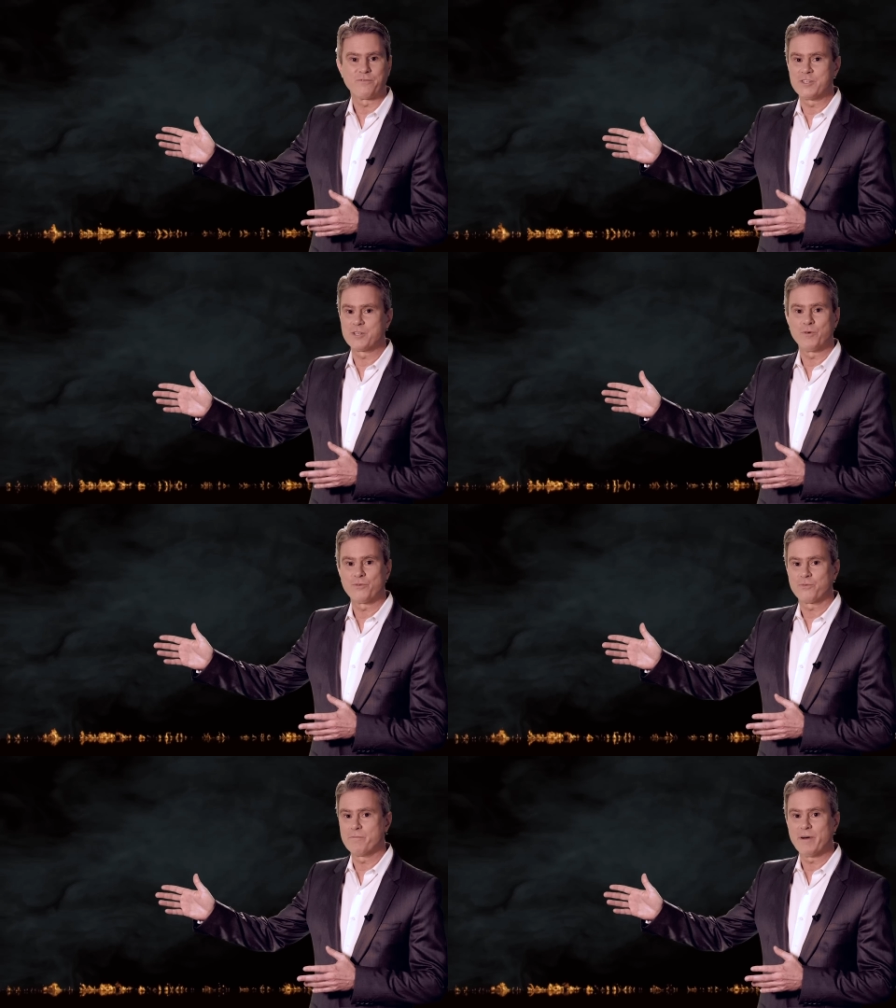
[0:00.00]

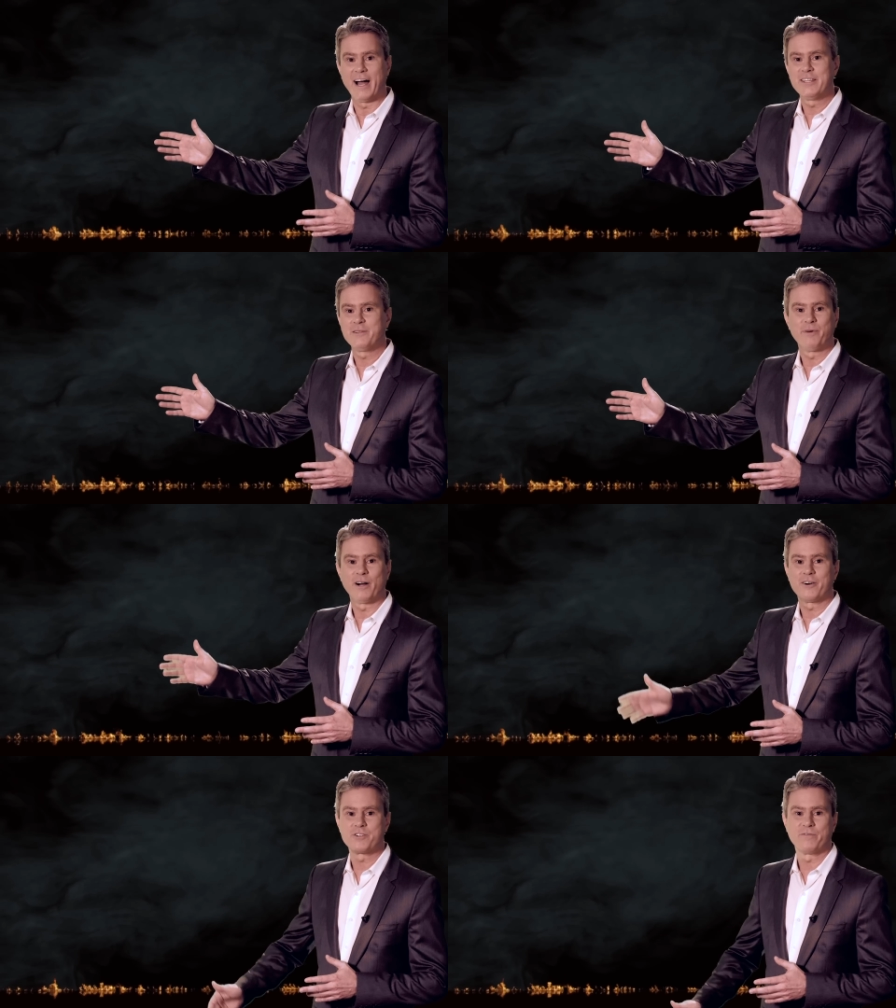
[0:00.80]
visible from behind the
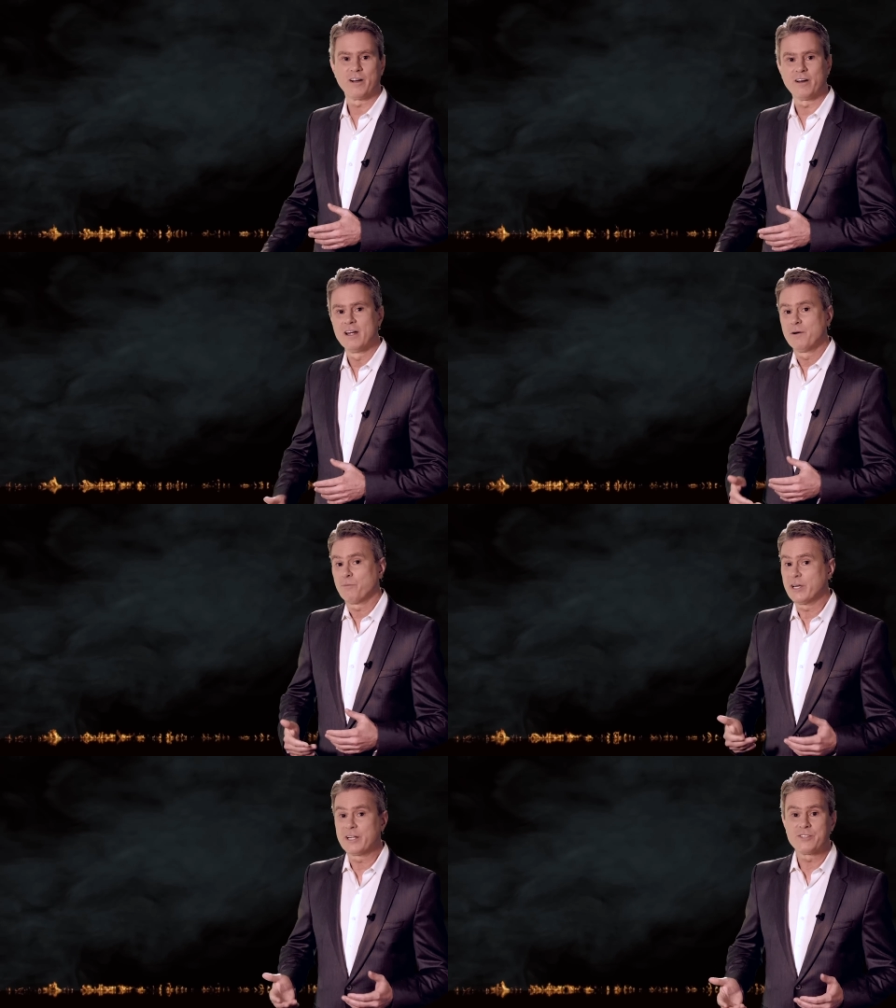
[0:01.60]
bars of our
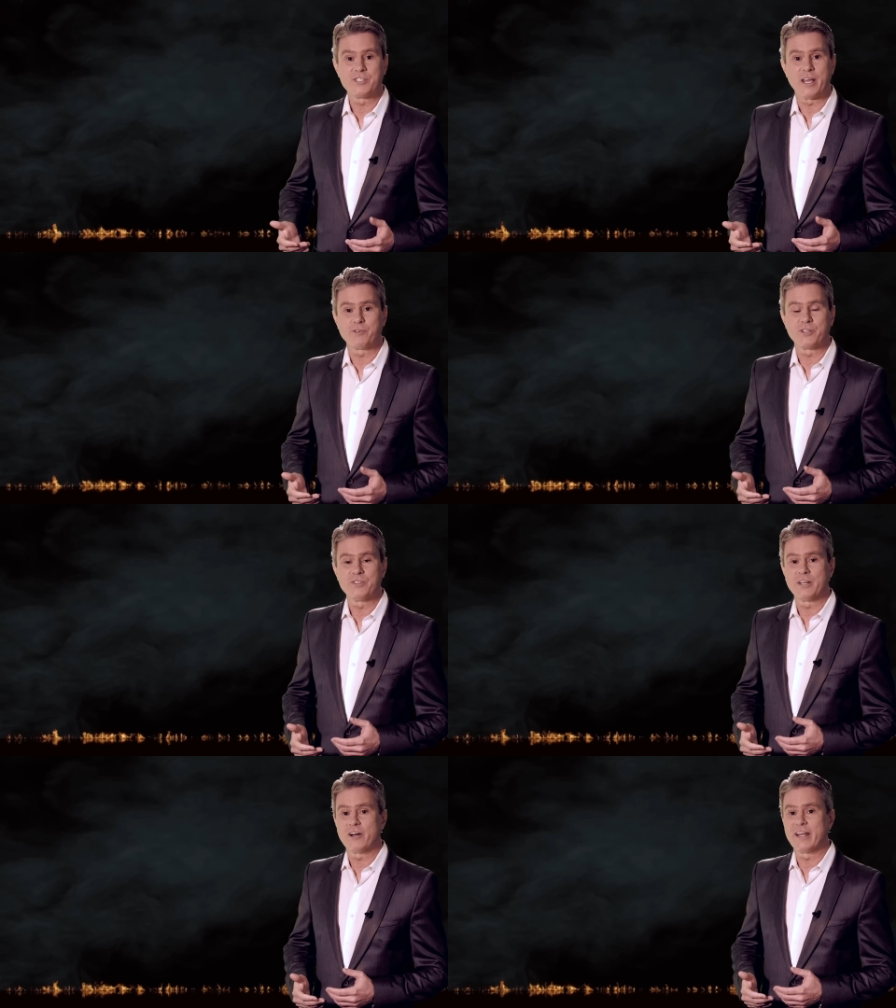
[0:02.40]

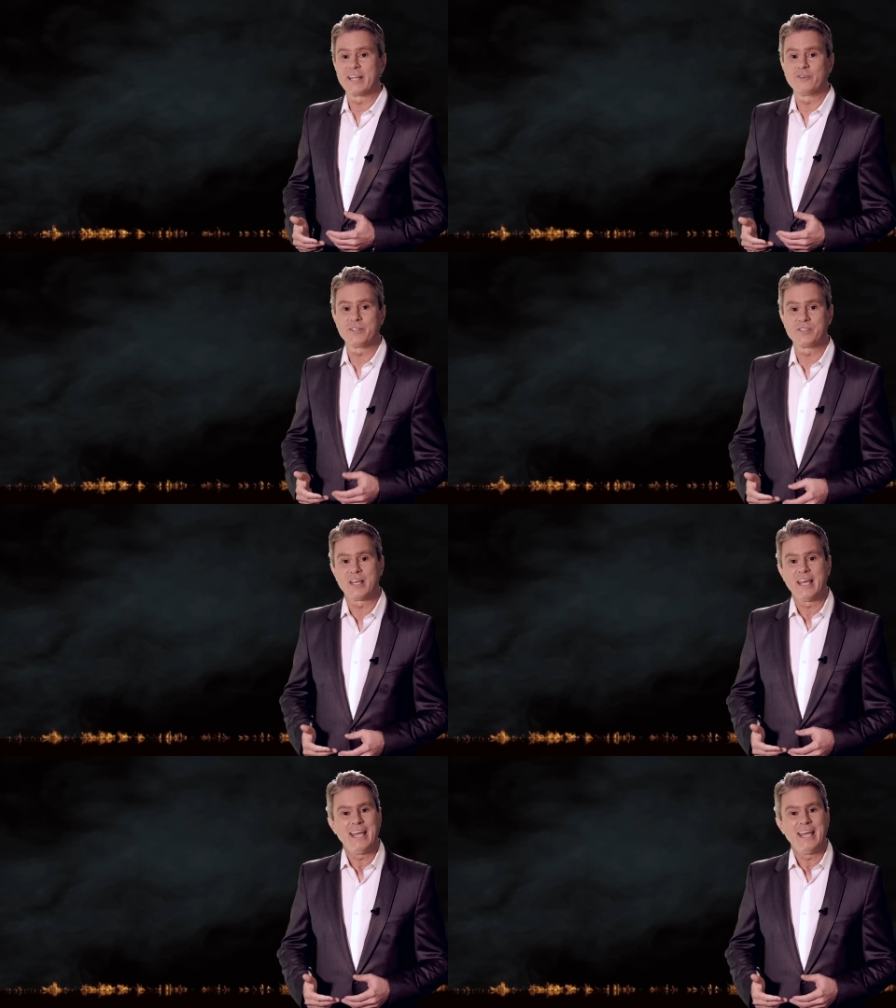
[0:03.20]
preconceptions and our ignorance.